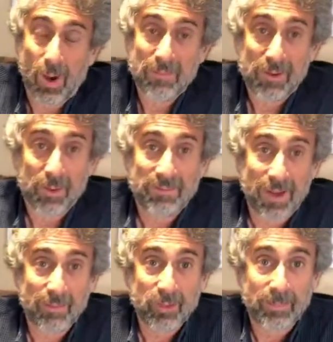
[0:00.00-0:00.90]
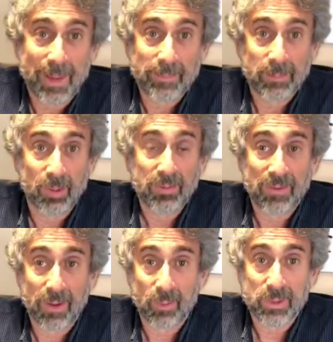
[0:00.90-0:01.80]
are very involved with the Miami Book
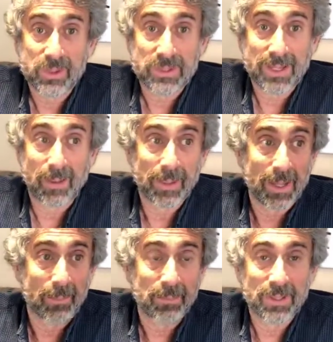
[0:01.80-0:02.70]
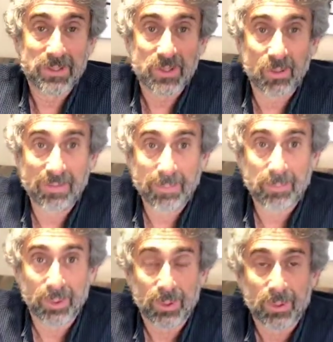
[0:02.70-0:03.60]
Fair, which is coming up this
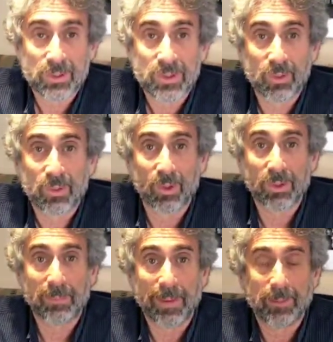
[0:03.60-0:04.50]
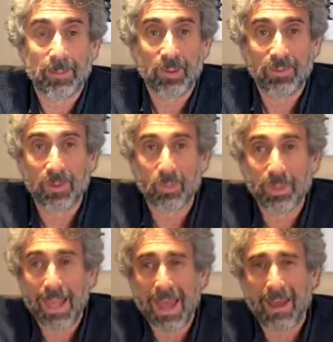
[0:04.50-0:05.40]
November. So during the Miami Book Fair,
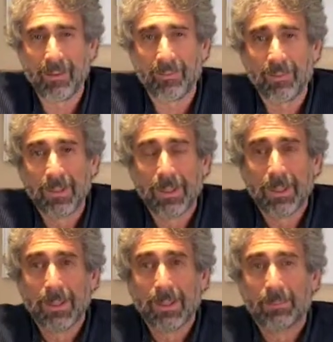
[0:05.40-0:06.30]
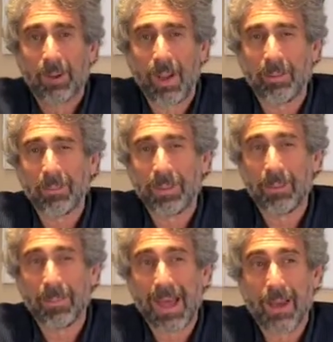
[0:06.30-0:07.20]
we have probably
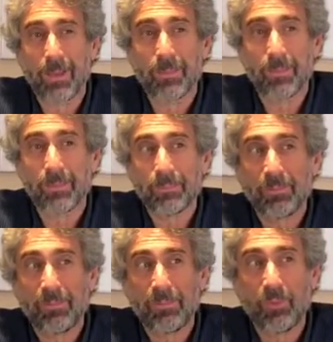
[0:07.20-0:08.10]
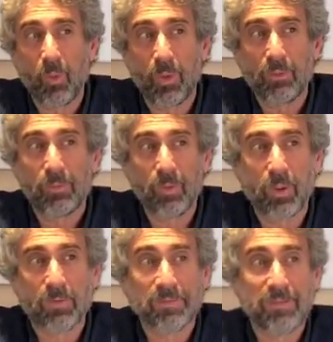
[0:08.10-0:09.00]
about
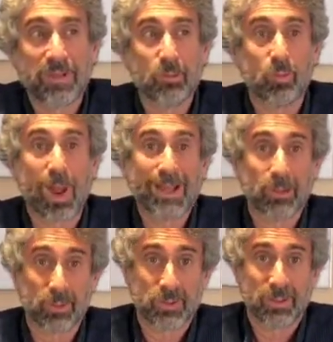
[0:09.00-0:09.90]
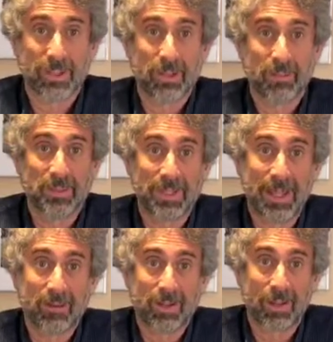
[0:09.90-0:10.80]
450 writers that come to
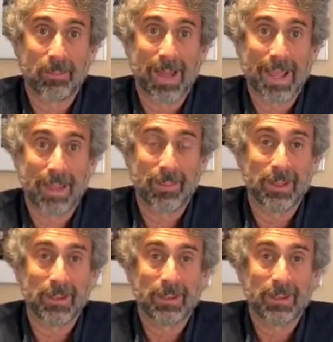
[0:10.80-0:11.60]
downtown Miami.